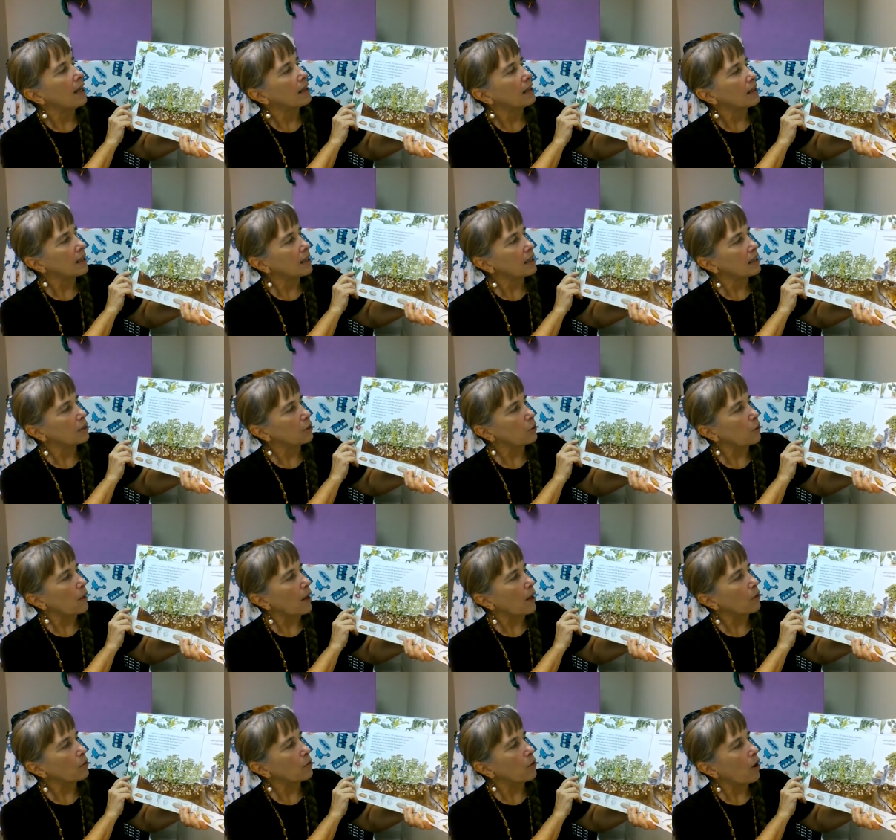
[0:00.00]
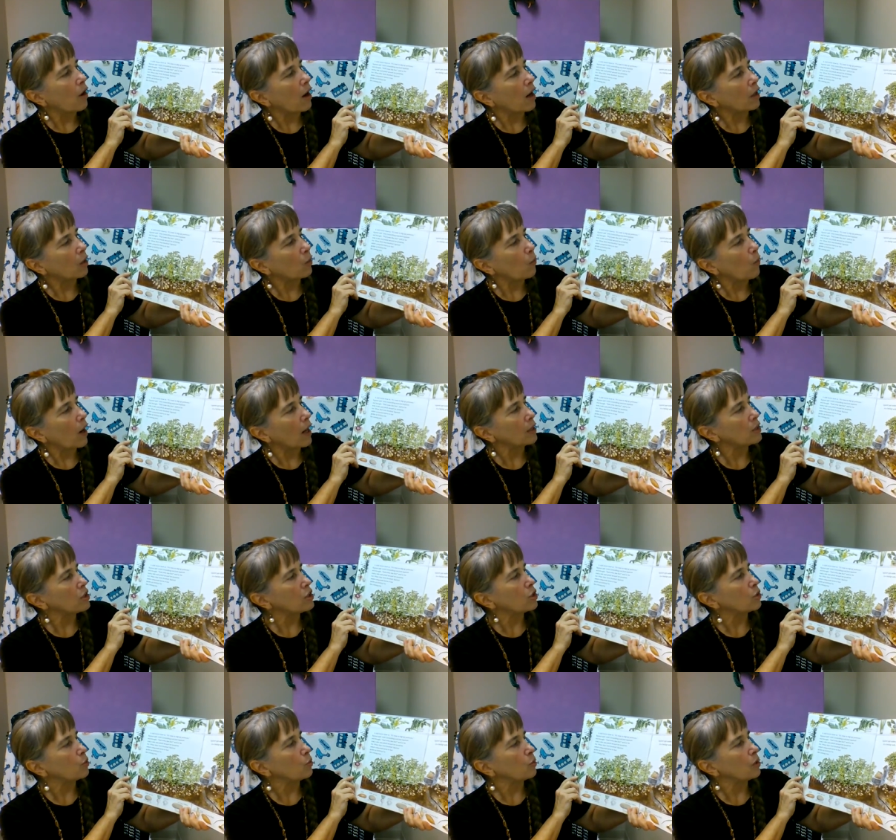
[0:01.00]
Little Groundhog watched
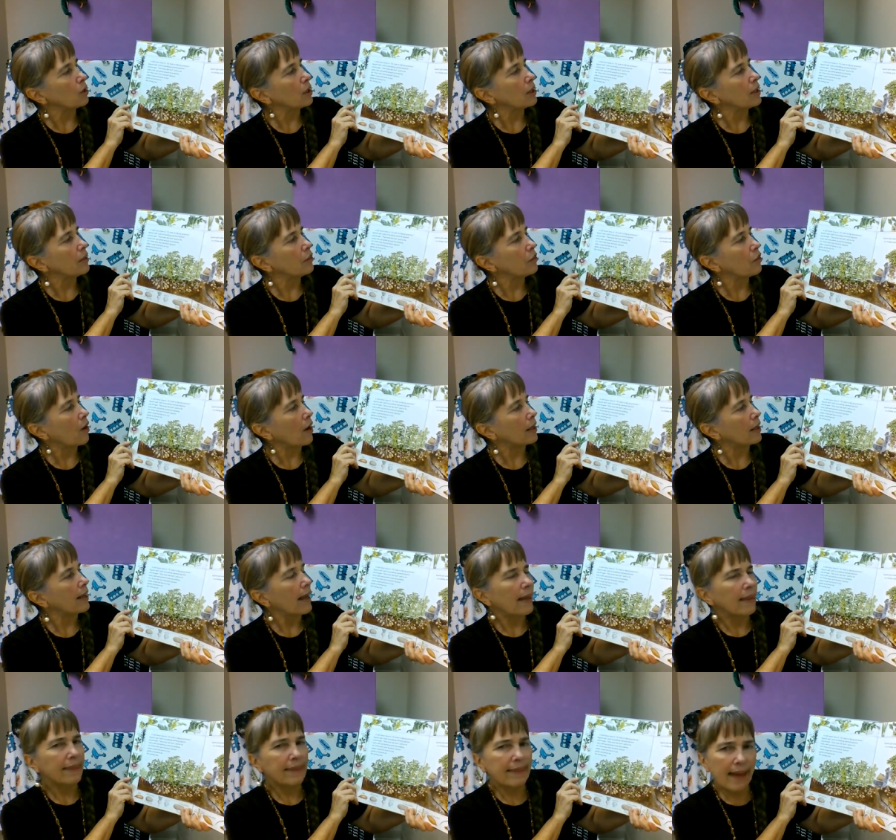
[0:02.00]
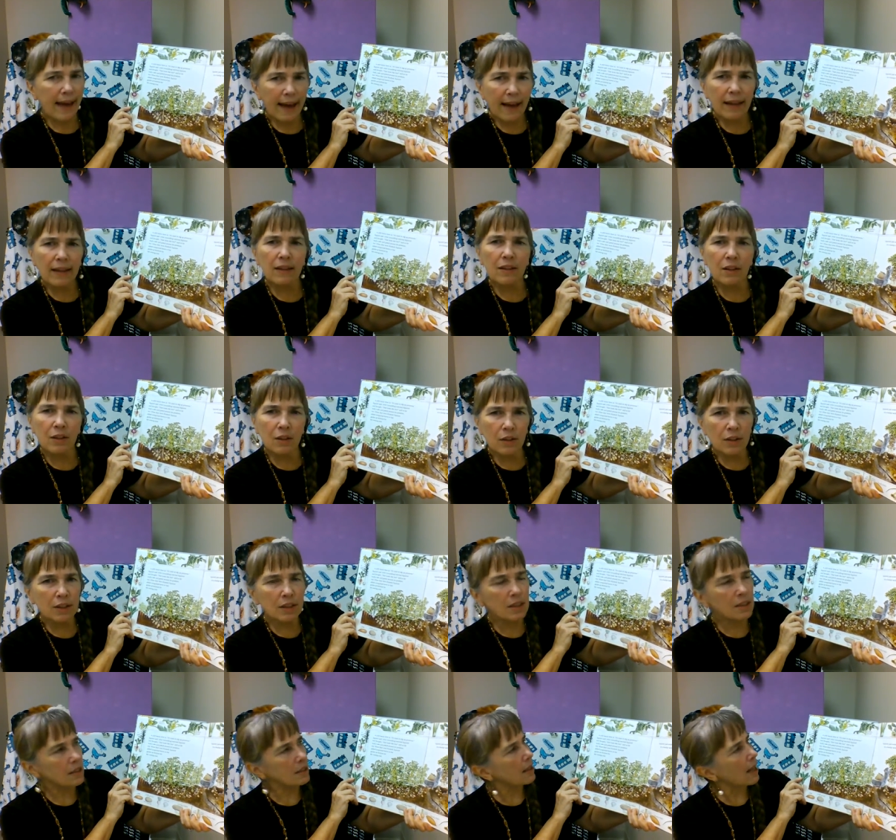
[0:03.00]
Squirrel and thought, that
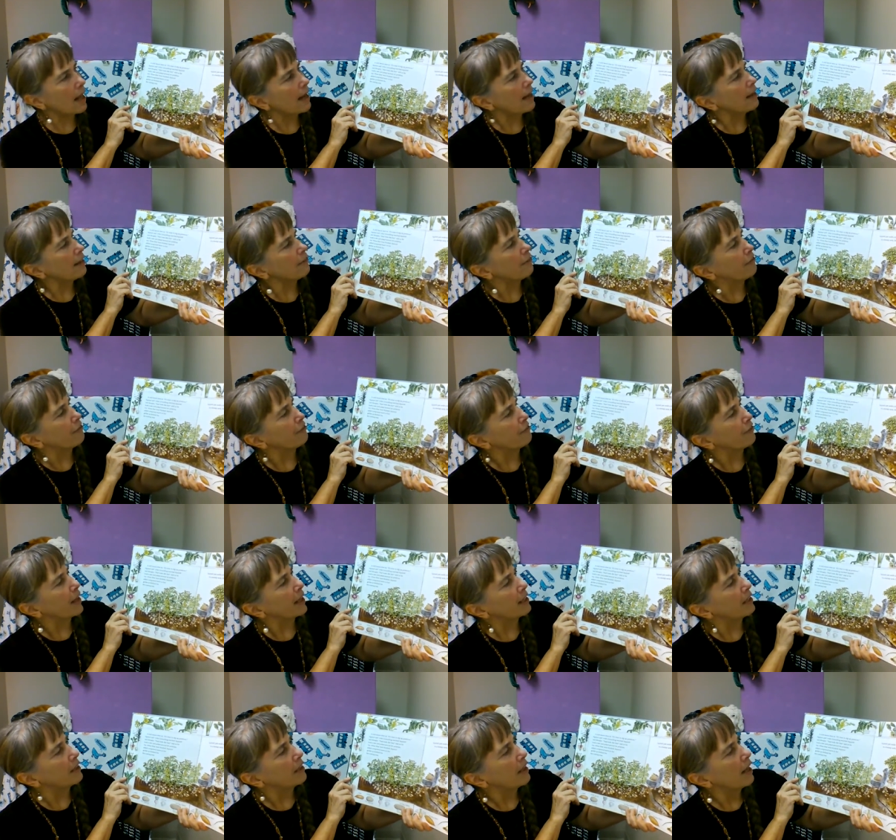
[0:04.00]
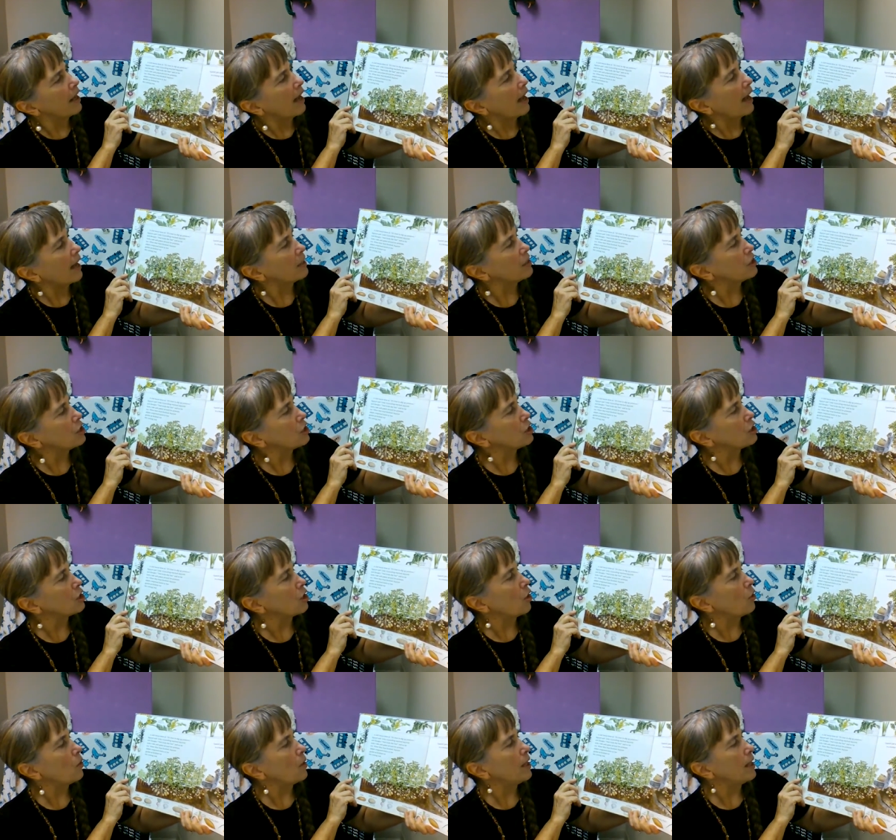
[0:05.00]
looks like fun. And
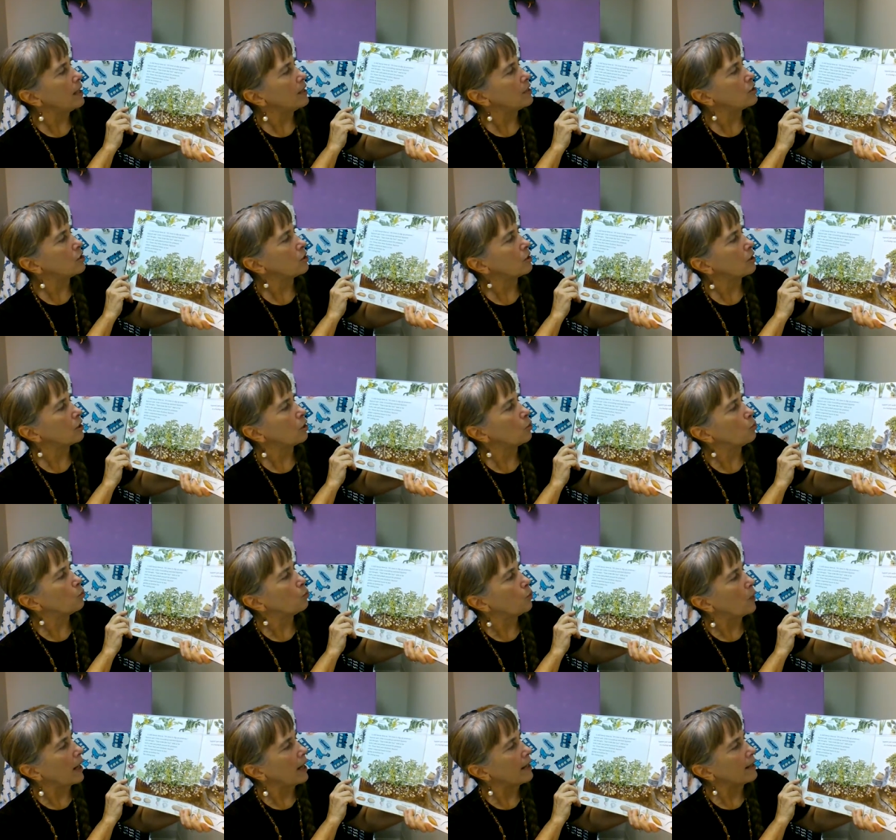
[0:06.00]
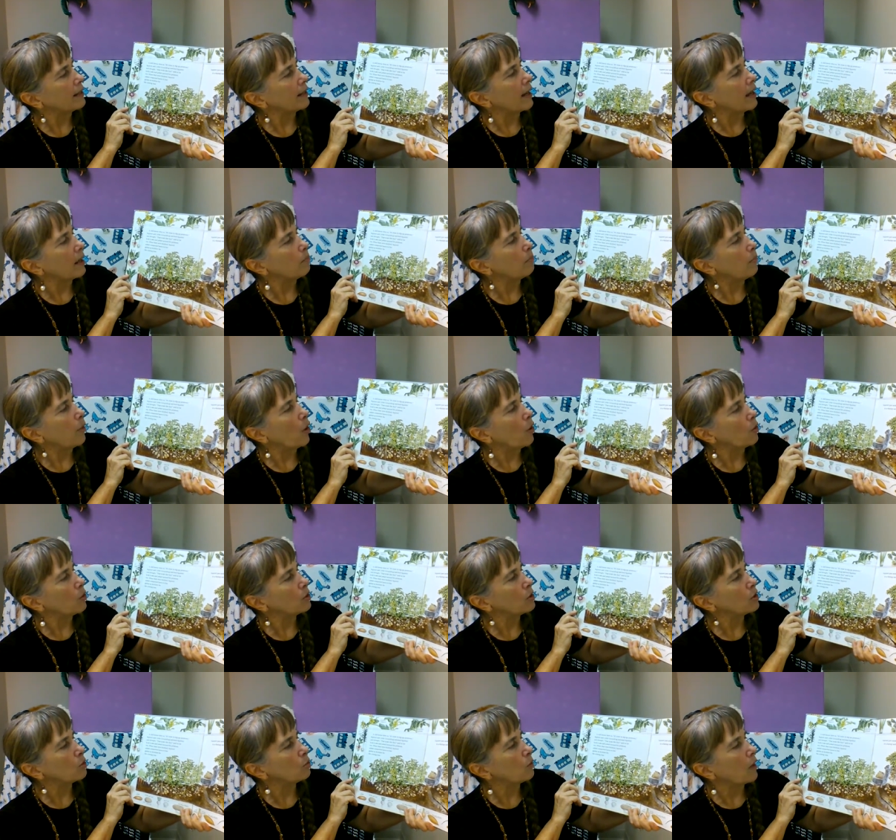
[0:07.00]
so he took a rake and
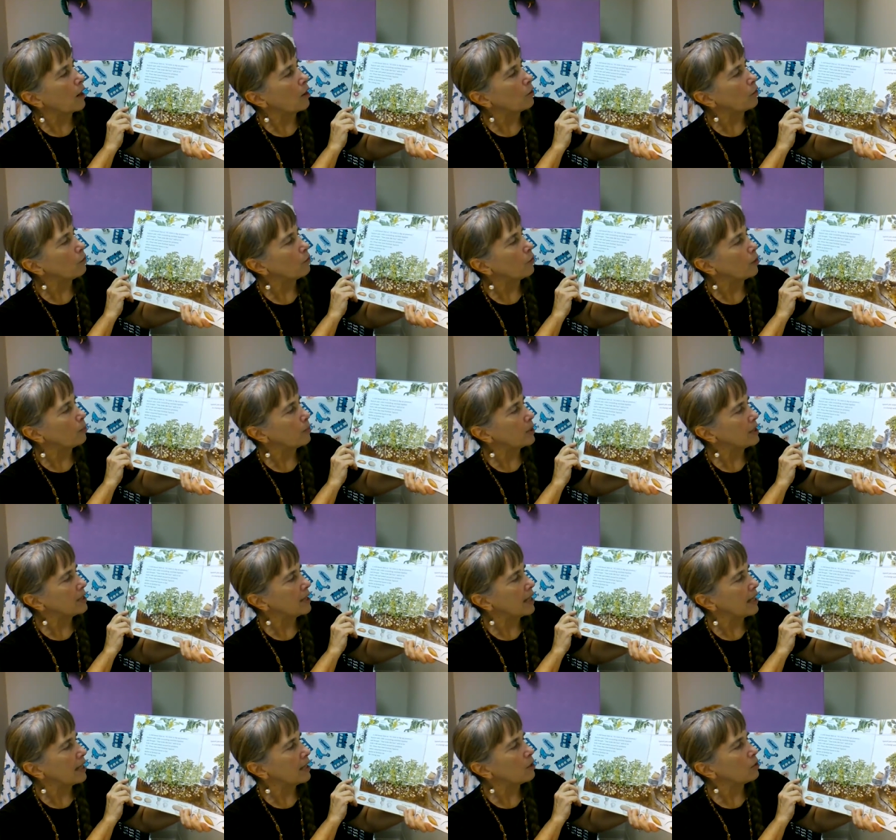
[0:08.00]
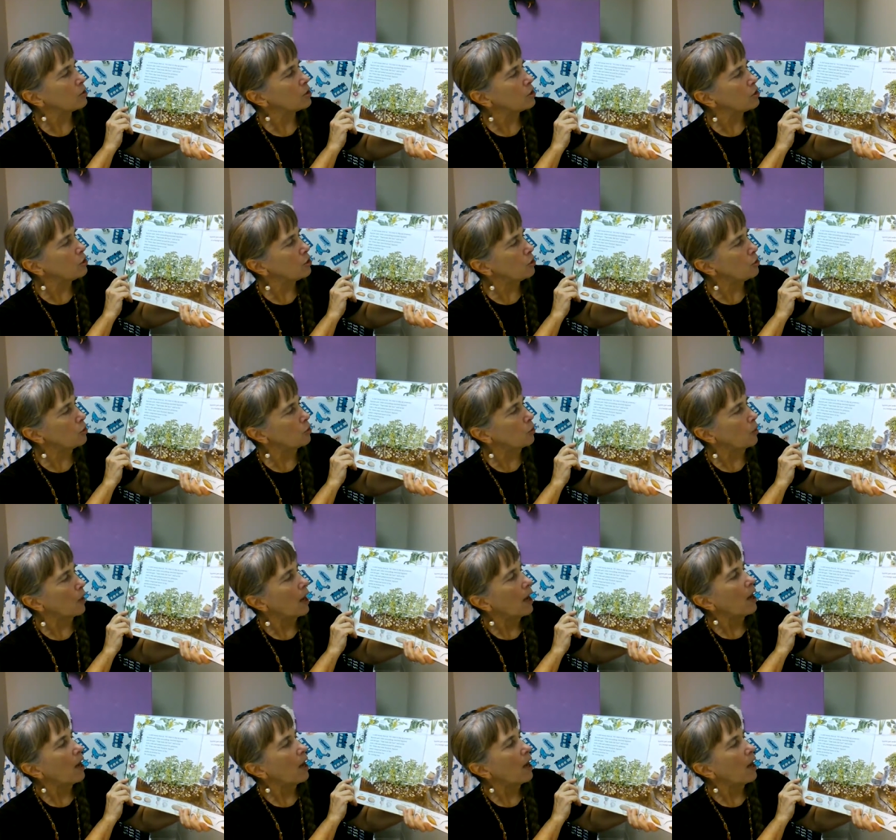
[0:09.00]
poked around for potatoes too.